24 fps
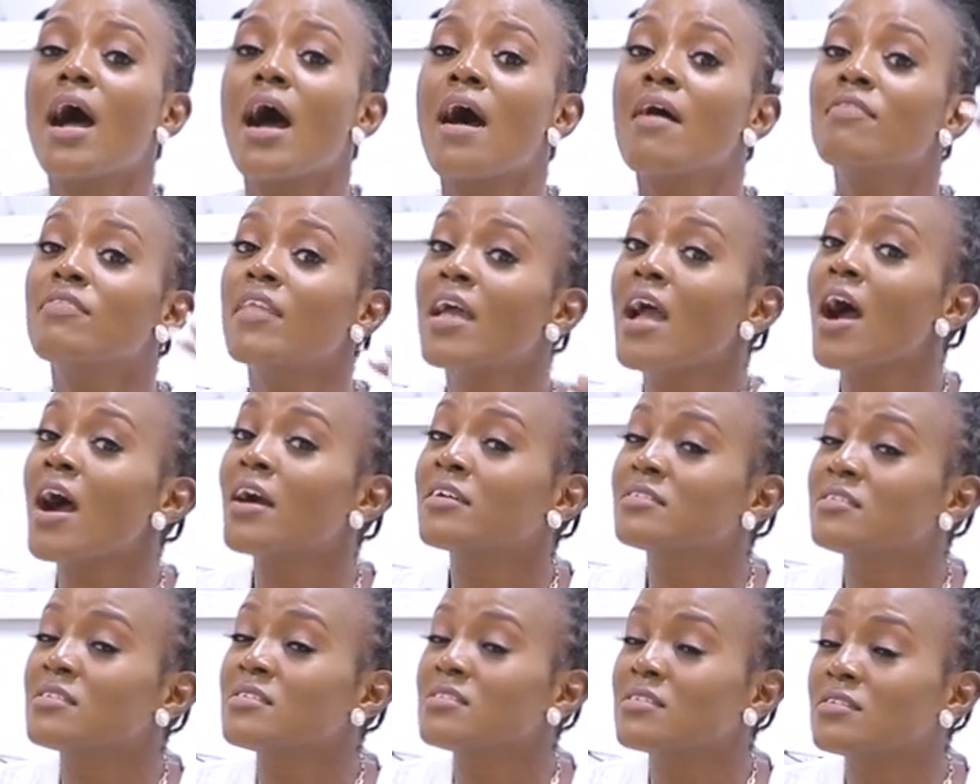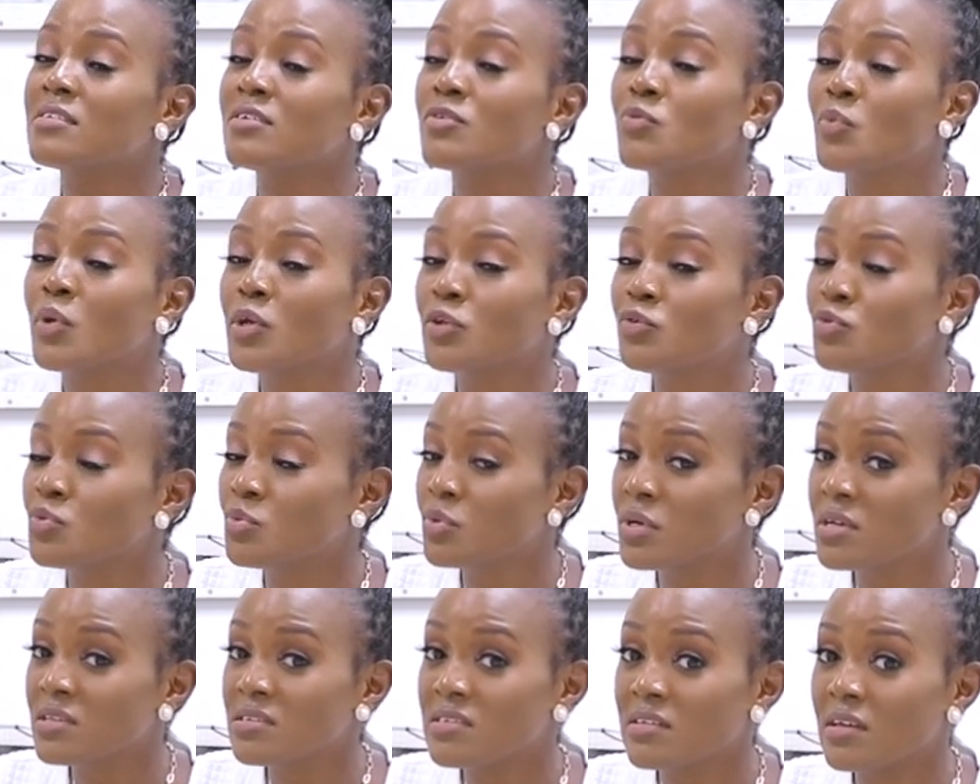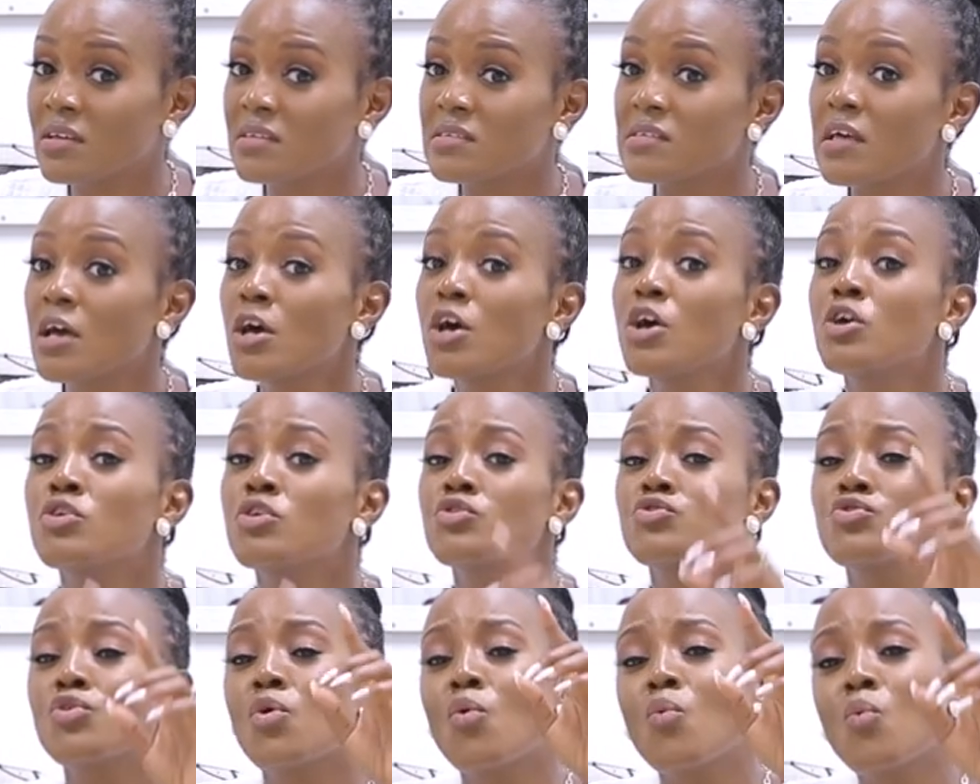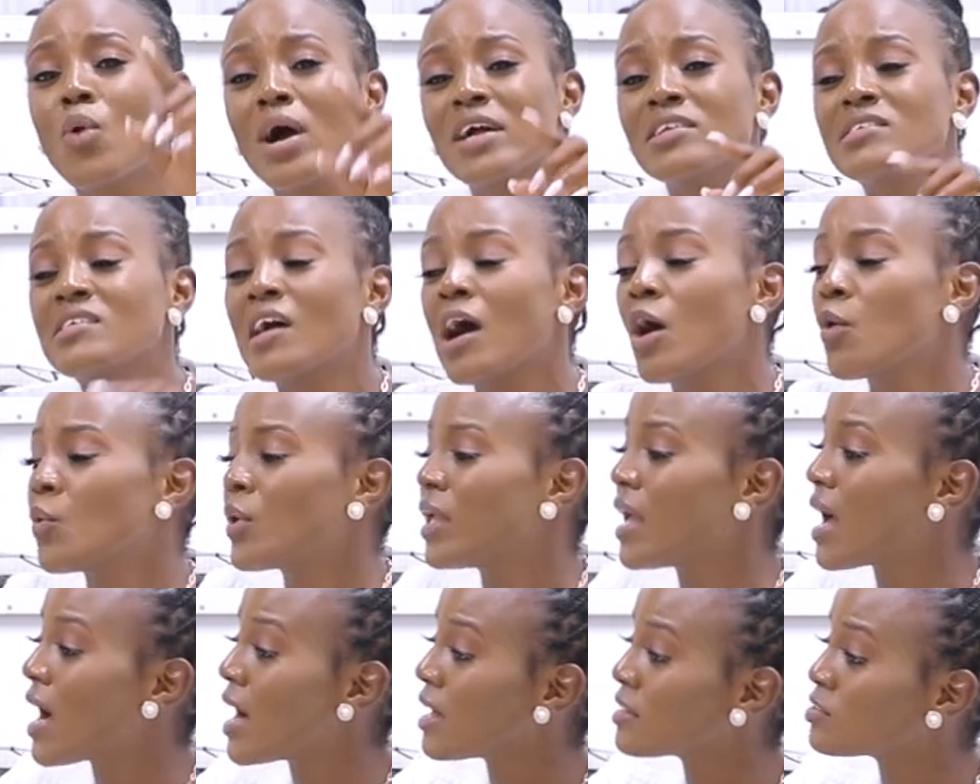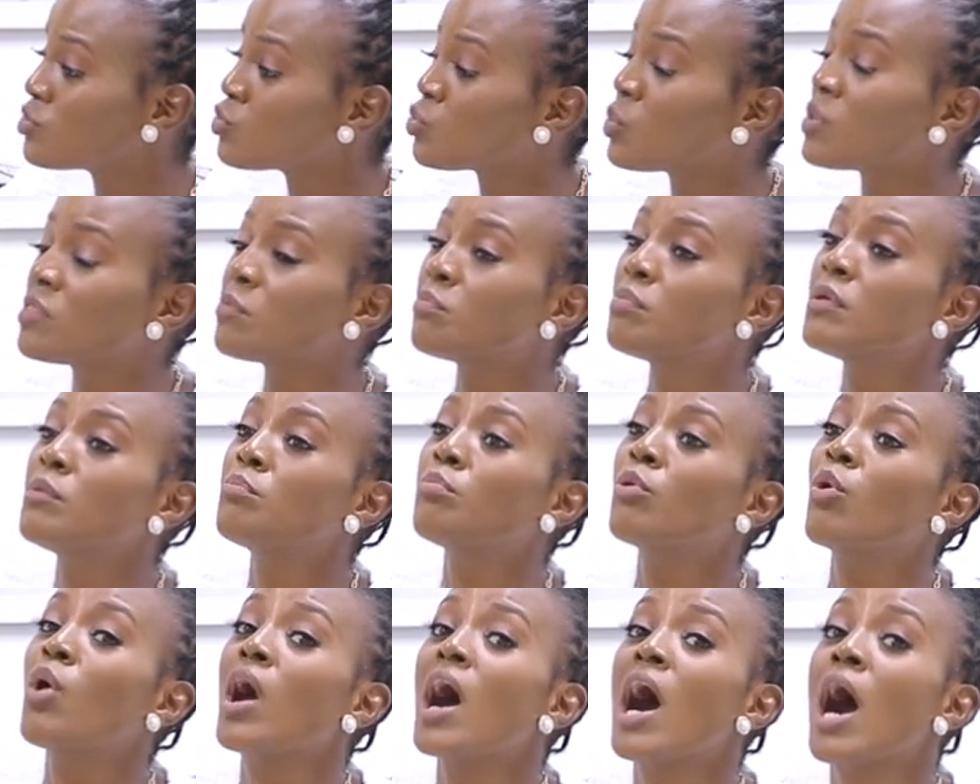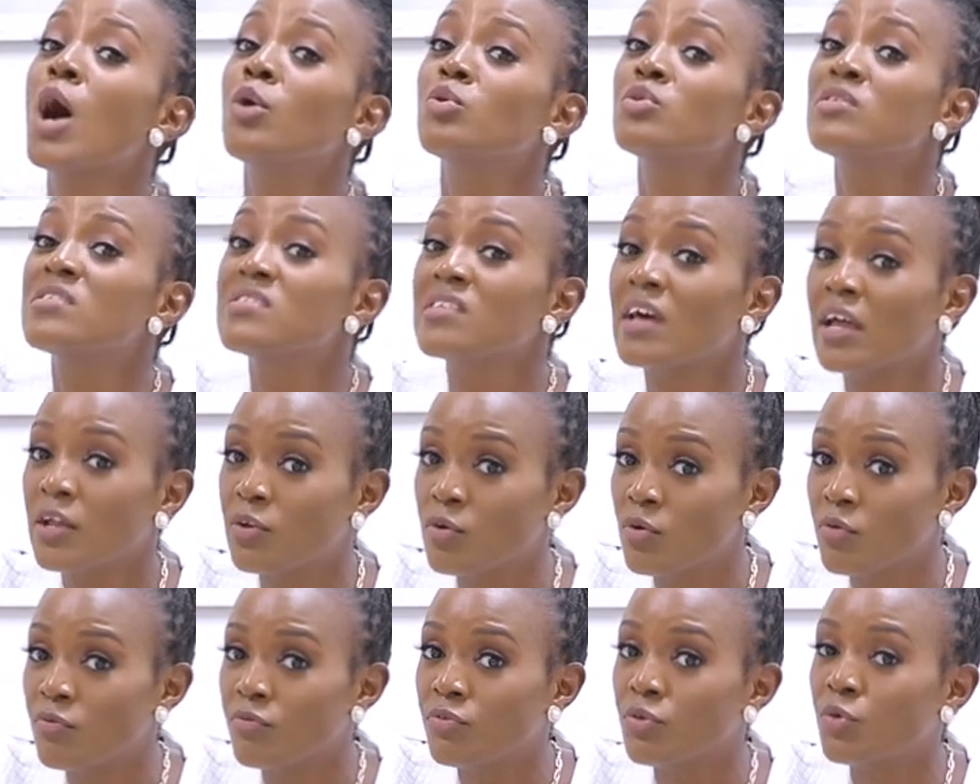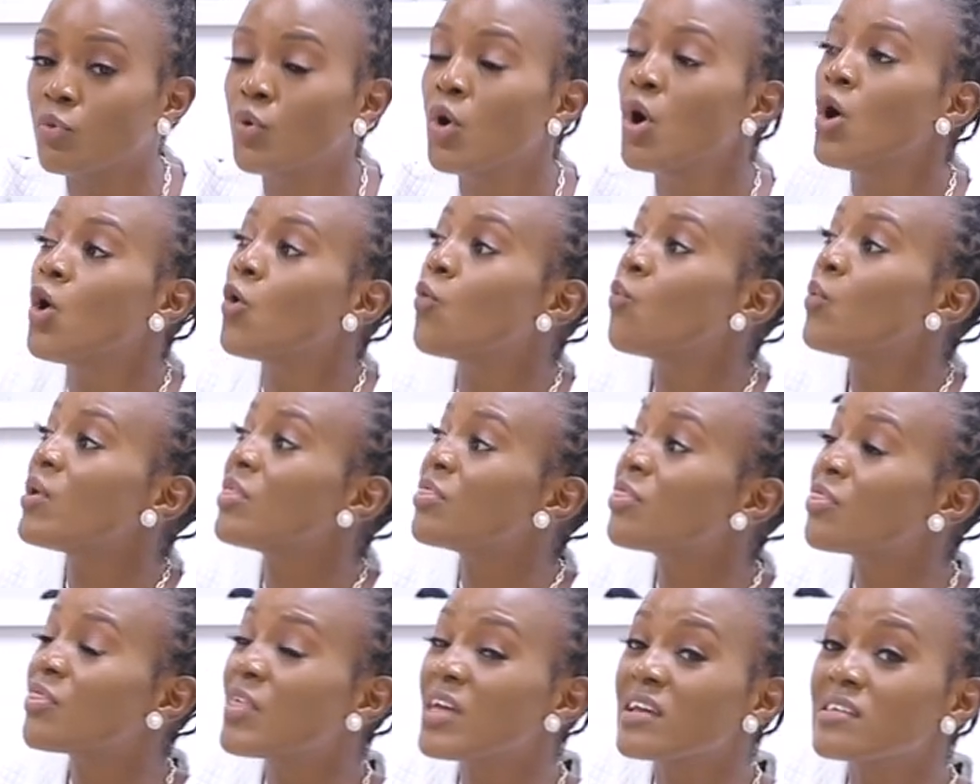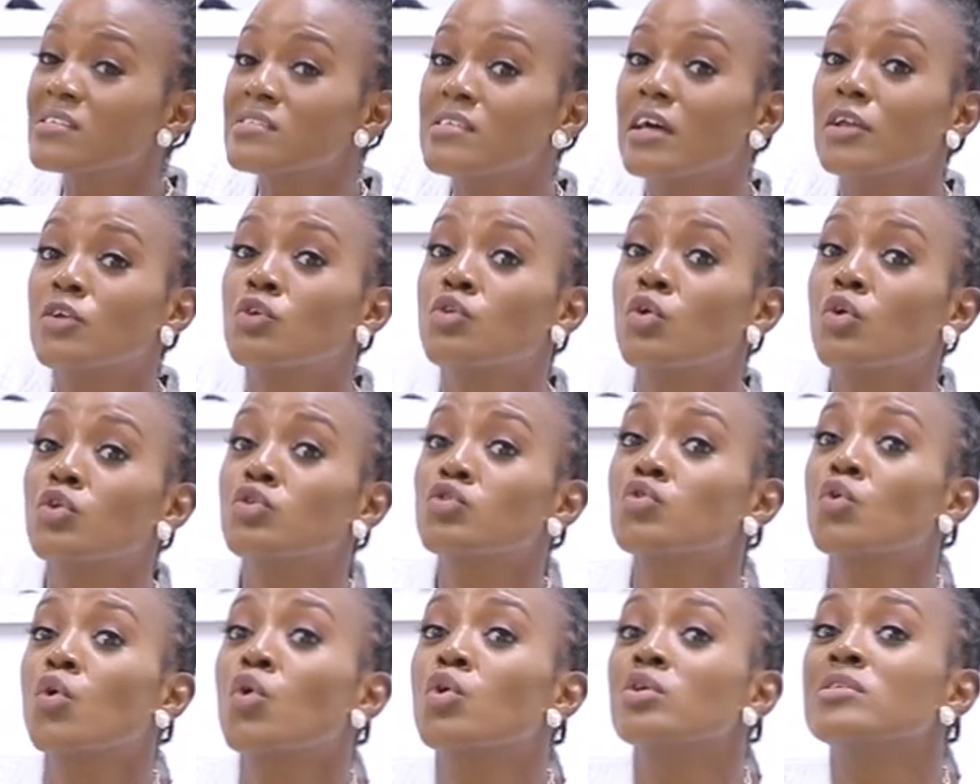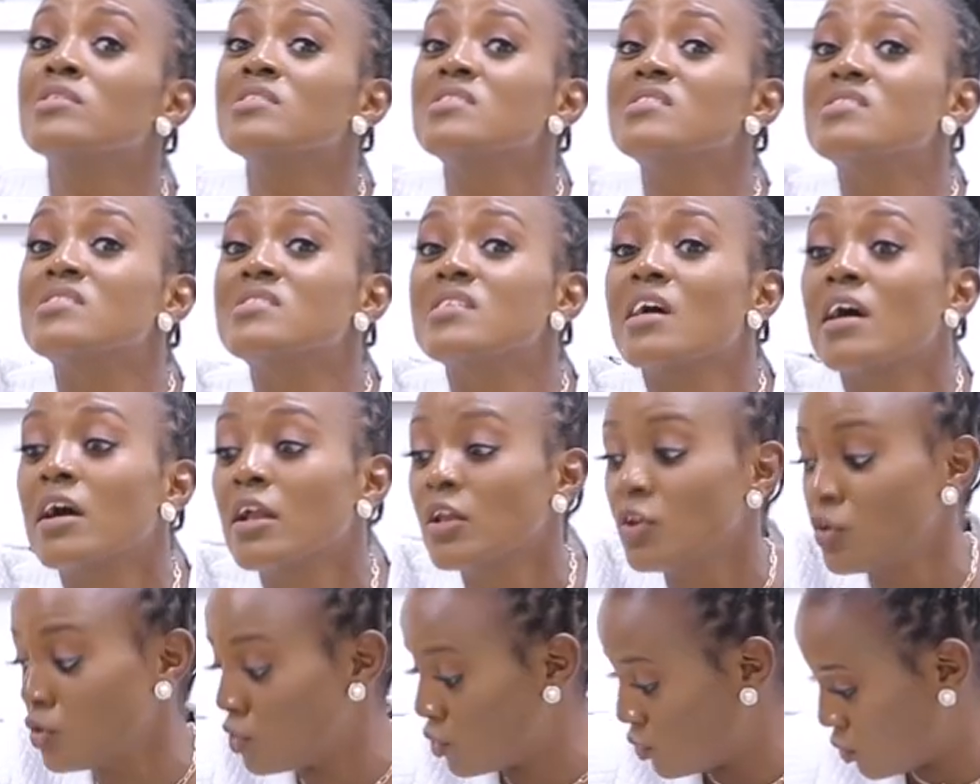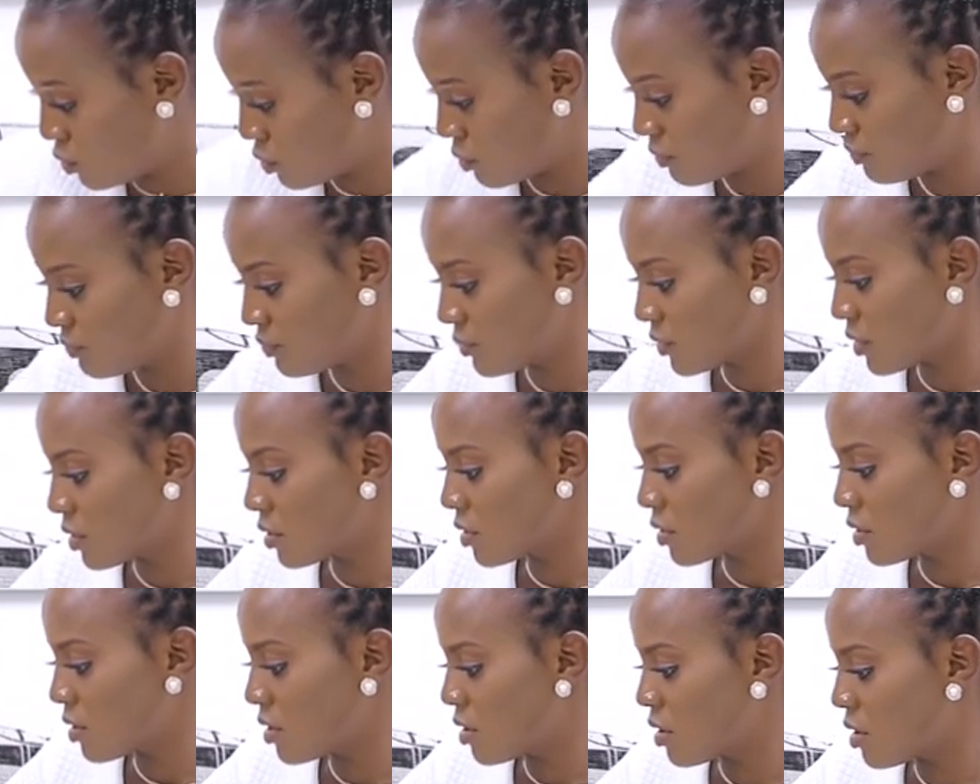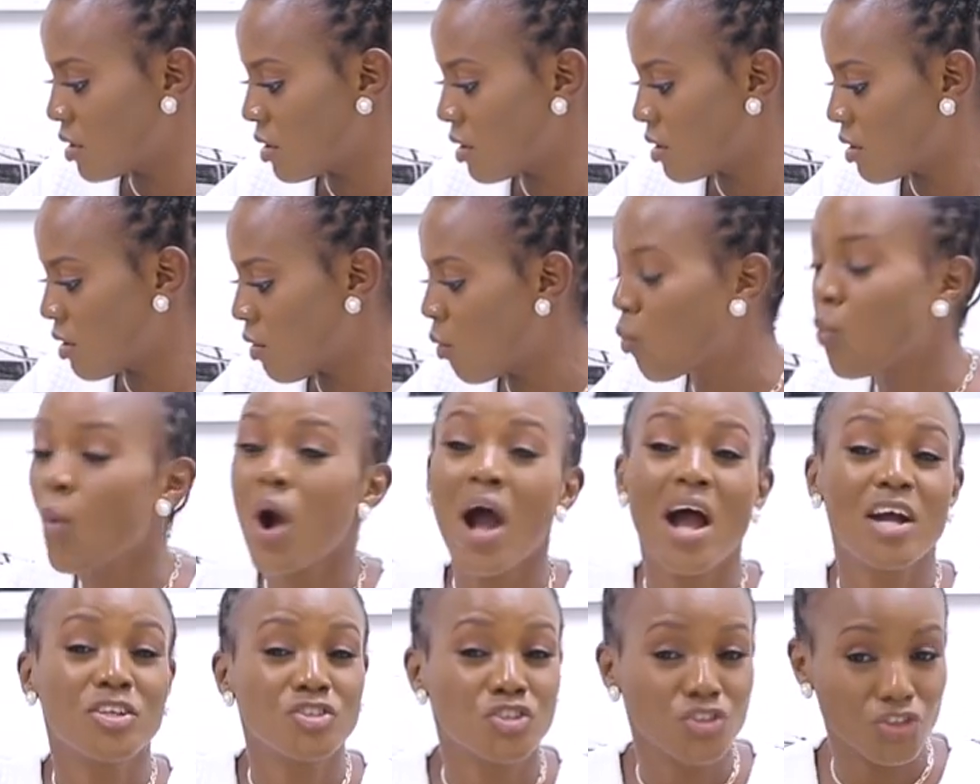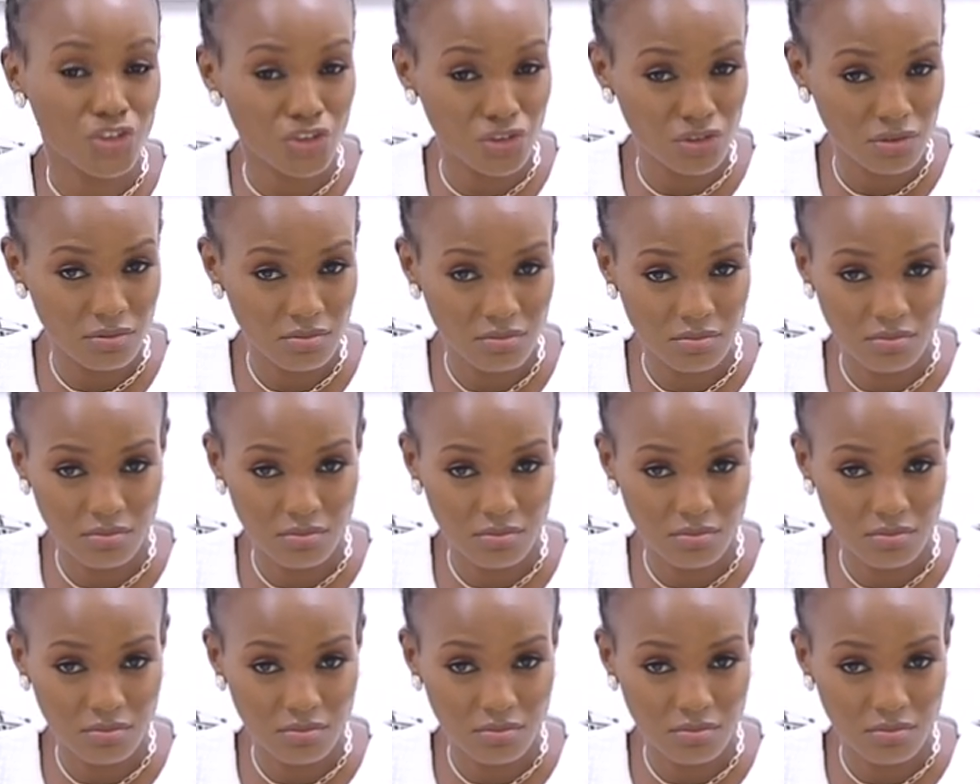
and they act a certain way towards us. So watch how he acts with people outside of you, with things that don't concern you. Watch